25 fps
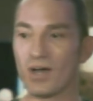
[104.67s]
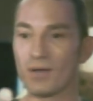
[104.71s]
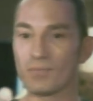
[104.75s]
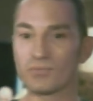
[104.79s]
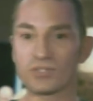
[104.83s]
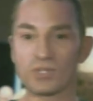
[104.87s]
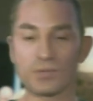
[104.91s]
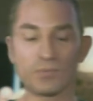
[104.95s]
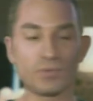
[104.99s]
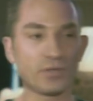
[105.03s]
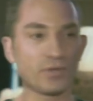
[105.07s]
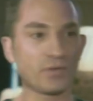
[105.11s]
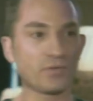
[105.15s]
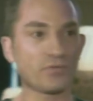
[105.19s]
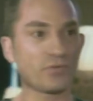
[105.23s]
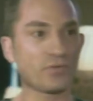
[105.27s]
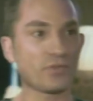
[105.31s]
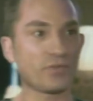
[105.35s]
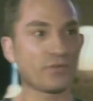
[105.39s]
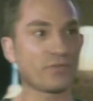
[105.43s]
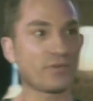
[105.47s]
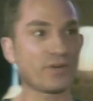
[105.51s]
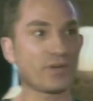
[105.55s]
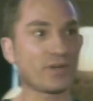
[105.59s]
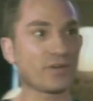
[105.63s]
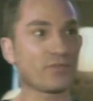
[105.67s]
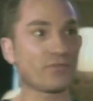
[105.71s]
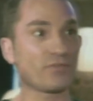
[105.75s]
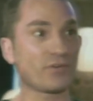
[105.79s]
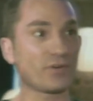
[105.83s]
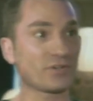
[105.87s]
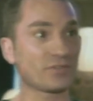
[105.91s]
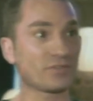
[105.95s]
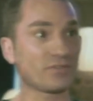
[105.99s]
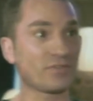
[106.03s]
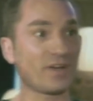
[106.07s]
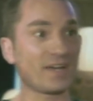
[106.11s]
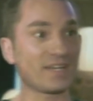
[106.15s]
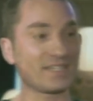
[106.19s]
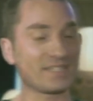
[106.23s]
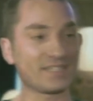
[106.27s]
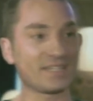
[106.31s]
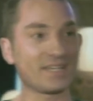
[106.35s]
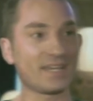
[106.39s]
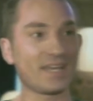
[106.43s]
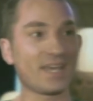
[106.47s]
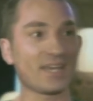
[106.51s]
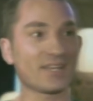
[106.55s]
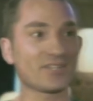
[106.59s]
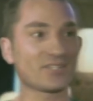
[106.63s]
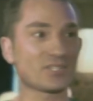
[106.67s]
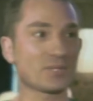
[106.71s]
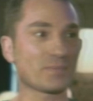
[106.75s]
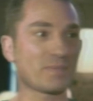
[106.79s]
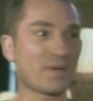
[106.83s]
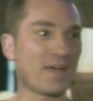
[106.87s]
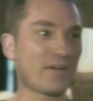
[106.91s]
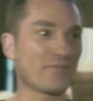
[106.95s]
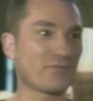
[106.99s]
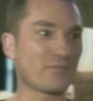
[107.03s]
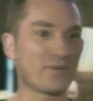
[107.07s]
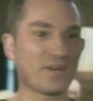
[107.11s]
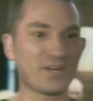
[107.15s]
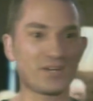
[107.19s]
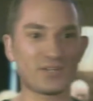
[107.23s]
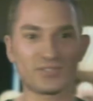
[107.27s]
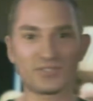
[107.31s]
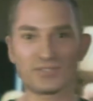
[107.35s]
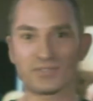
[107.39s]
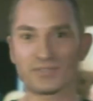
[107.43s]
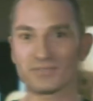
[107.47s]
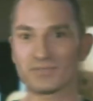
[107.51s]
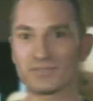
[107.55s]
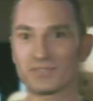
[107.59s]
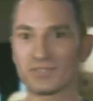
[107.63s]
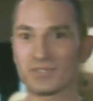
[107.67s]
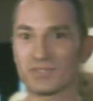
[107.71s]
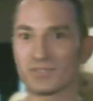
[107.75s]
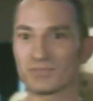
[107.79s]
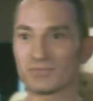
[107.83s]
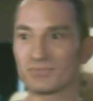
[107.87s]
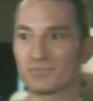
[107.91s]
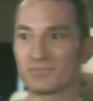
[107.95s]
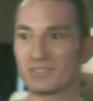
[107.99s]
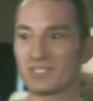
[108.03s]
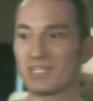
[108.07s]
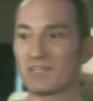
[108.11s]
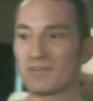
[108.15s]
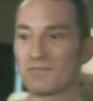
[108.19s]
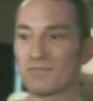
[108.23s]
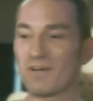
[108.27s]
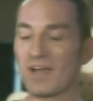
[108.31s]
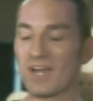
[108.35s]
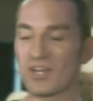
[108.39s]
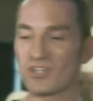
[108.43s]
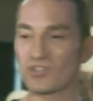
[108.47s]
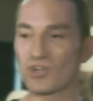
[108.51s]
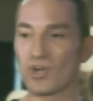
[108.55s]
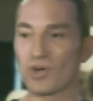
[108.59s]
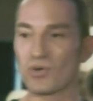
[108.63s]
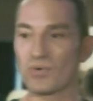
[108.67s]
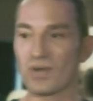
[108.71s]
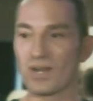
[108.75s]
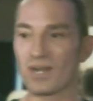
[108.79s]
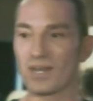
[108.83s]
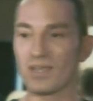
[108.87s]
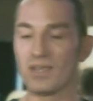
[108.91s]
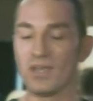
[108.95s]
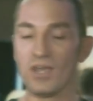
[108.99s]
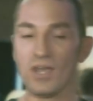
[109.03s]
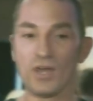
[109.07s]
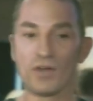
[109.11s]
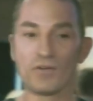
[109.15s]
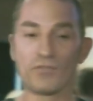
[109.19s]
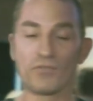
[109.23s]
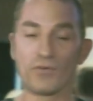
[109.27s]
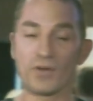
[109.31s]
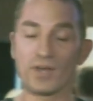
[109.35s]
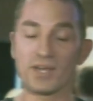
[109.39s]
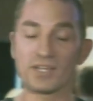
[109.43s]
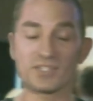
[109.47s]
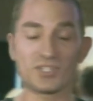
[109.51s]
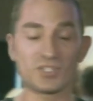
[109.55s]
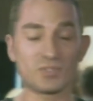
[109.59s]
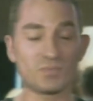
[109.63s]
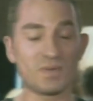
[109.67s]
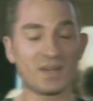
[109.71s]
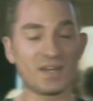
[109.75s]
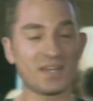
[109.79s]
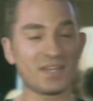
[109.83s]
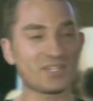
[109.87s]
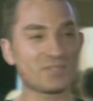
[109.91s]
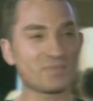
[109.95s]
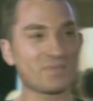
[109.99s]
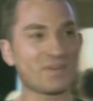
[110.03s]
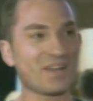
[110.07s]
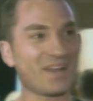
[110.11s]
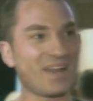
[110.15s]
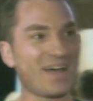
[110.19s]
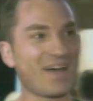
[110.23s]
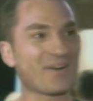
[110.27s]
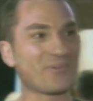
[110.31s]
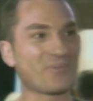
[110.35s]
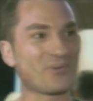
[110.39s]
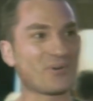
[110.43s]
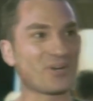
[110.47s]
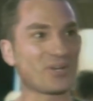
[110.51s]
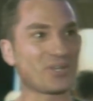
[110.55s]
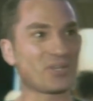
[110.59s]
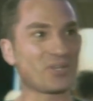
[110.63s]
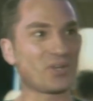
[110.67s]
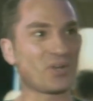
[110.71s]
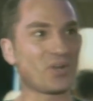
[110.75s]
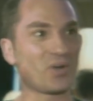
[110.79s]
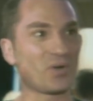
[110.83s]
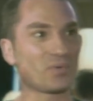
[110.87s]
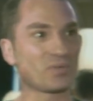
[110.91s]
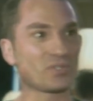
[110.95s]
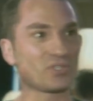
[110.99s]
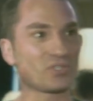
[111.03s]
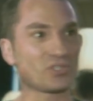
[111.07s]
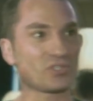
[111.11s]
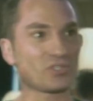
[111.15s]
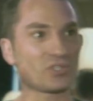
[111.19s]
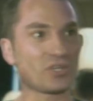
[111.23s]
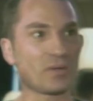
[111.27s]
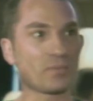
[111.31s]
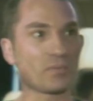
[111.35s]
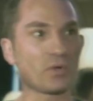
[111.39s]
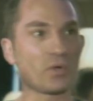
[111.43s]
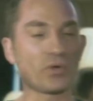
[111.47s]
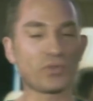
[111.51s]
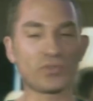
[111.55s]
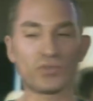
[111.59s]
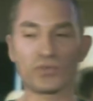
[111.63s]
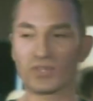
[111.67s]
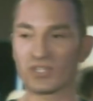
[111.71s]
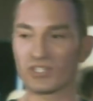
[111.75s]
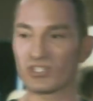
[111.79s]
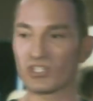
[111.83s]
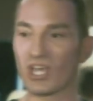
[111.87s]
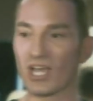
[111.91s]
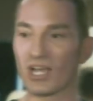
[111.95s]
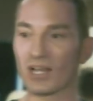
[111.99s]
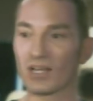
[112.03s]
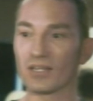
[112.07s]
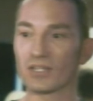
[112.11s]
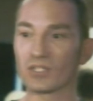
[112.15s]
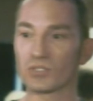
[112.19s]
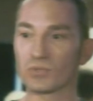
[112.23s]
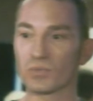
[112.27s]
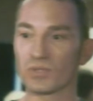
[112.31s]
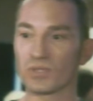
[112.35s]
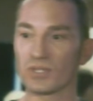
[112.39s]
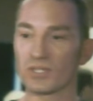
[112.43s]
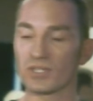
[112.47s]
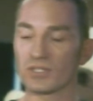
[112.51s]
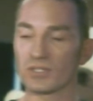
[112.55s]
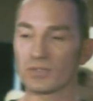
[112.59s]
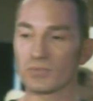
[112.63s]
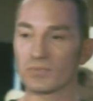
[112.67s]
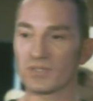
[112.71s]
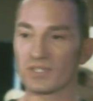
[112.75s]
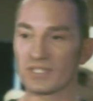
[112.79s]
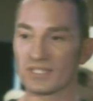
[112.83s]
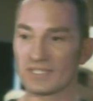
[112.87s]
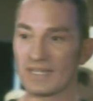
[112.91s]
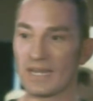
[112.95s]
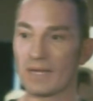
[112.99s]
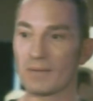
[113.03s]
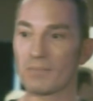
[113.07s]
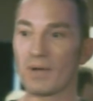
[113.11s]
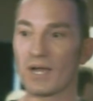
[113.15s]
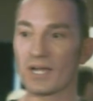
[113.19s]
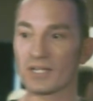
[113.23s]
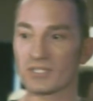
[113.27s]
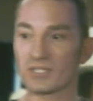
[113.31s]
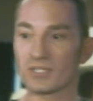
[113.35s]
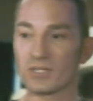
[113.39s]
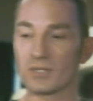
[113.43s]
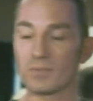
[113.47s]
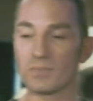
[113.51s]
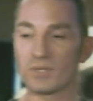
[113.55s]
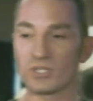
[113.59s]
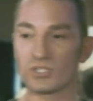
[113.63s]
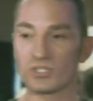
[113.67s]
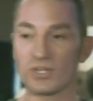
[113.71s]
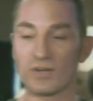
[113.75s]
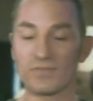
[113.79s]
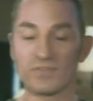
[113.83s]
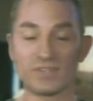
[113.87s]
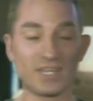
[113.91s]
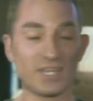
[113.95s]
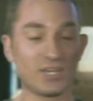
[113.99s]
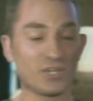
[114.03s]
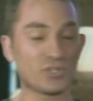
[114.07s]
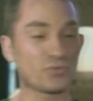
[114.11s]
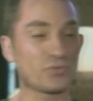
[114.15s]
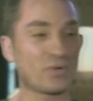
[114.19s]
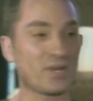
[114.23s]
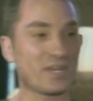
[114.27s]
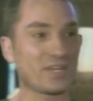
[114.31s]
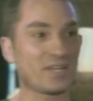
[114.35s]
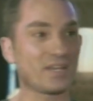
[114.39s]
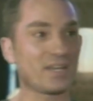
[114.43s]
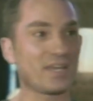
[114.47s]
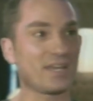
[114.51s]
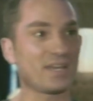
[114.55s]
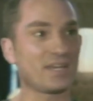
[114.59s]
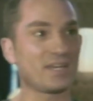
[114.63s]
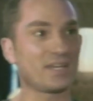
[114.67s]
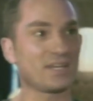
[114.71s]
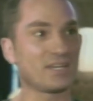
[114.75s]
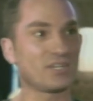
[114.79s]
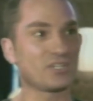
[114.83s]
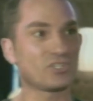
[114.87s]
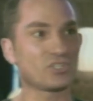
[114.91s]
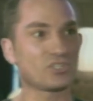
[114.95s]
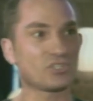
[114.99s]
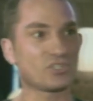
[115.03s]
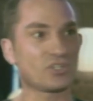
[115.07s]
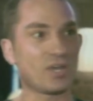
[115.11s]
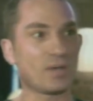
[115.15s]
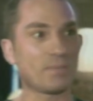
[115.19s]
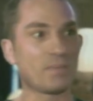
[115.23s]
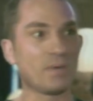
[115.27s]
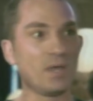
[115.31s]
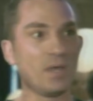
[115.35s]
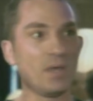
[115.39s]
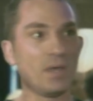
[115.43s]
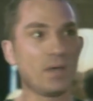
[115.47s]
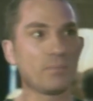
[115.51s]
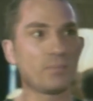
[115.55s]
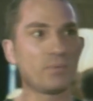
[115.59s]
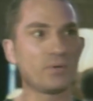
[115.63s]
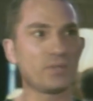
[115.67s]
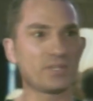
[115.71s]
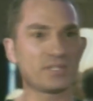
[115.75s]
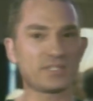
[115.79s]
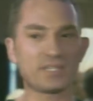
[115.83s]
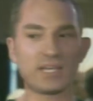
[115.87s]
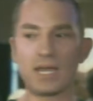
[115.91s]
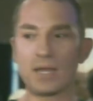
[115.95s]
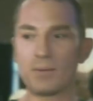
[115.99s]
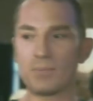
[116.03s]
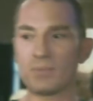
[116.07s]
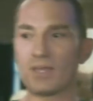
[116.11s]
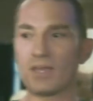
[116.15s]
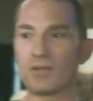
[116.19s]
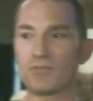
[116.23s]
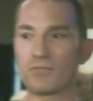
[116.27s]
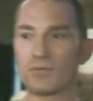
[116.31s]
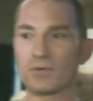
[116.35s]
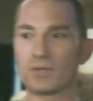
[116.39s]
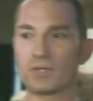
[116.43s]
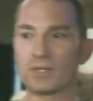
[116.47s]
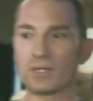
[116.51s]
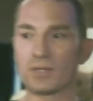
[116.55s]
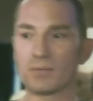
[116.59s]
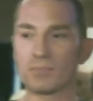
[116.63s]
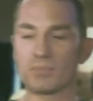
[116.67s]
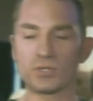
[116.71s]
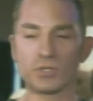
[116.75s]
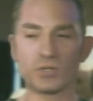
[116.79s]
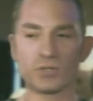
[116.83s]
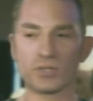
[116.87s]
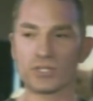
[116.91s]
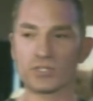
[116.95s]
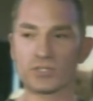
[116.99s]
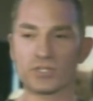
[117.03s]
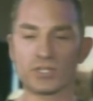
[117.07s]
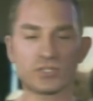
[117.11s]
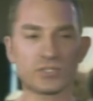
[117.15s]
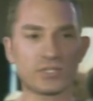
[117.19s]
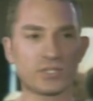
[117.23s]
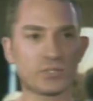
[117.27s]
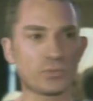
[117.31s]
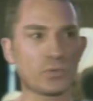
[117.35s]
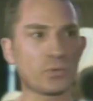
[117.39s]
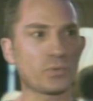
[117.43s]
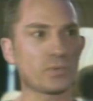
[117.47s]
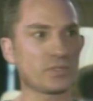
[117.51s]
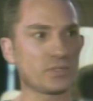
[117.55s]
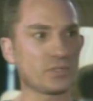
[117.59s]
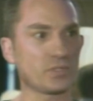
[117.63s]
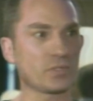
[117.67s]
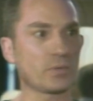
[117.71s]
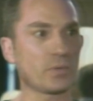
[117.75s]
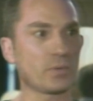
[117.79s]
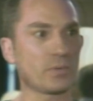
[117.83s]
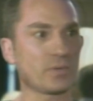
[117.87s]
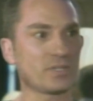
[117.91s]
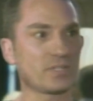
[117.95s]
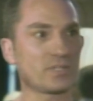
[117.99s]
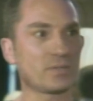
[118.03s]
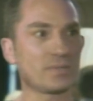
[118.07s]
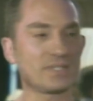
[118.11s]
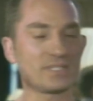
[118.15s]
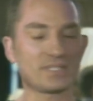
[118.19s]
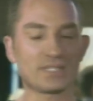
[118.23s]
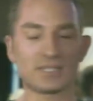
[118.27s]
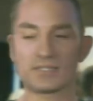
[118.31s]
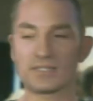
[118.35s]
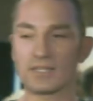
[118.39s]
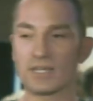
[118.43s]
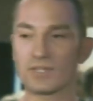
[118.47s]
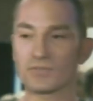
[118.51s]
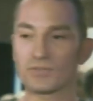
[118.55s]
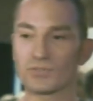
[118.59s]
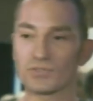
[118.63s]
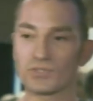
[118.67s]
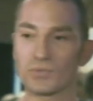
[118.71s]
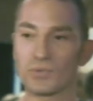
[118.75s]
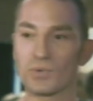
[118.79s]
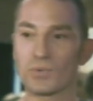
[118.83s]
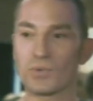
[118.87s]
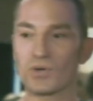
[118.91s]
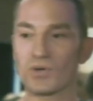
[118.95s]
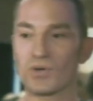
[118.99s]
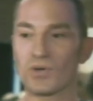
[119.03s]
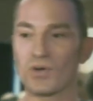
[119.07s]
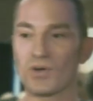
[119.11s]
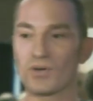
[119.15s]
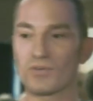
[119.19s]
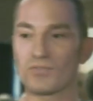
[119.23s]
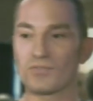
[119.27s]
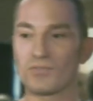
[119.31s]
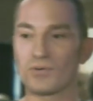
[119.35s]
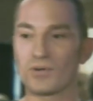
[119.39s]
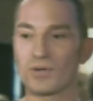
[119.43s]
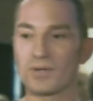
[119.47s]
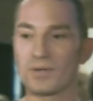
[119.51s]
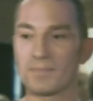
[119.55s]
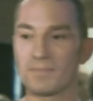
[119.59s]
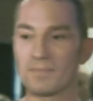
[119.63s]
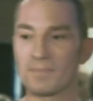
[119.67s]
Some looking for the very first fight today, and some have records of, you know, 10 fights already. For us, it's been a lot of work, you know. It was just going through the checklist with the State Boxing Commission. Everything is regulated and just putting the time and effort in it. But, you know, that's what we do. We want it to be successful, so we work hard for it.